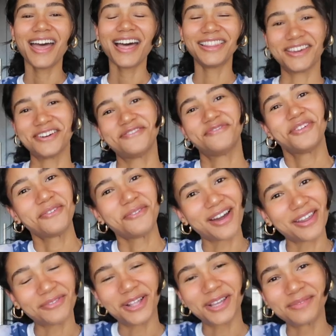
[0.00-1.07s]
Hello
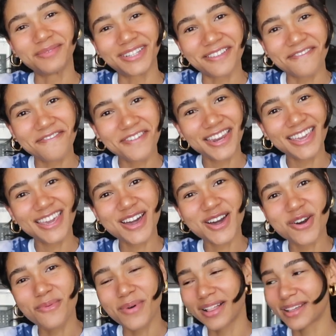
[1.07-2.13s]
everyone, welcome to the
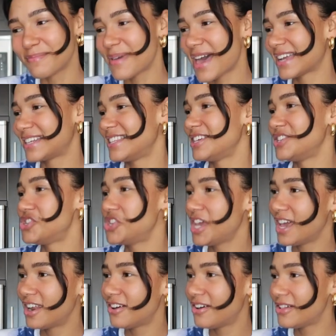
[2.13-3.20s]
video, welcome back to the
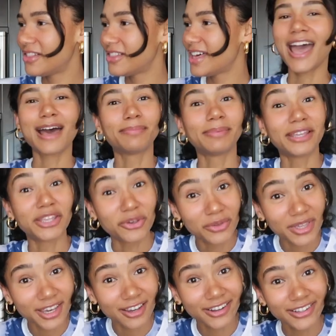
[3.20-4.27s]
channel. Happy New
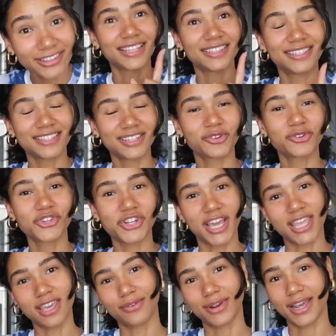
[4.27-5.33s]
Year. It's still
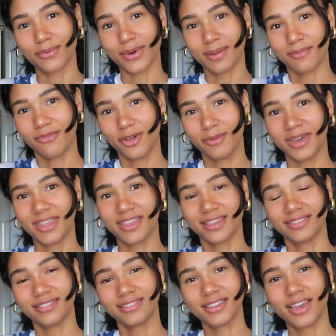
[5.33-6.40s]
January when I'm filming
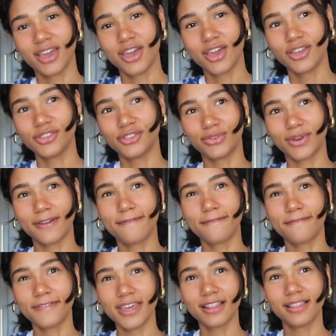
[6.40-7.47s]
this, so I
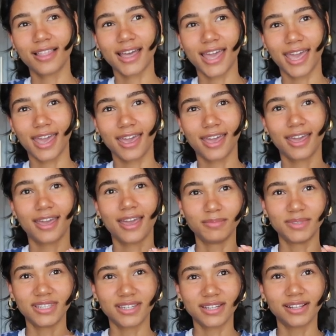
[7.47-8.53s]
feel like I'm
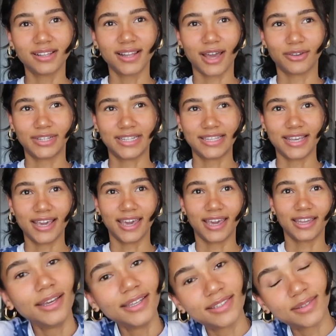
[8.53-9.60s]
still allowed to say
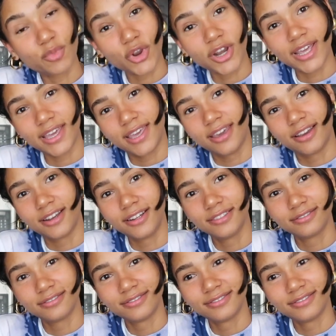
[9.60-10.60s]
it. It's morning here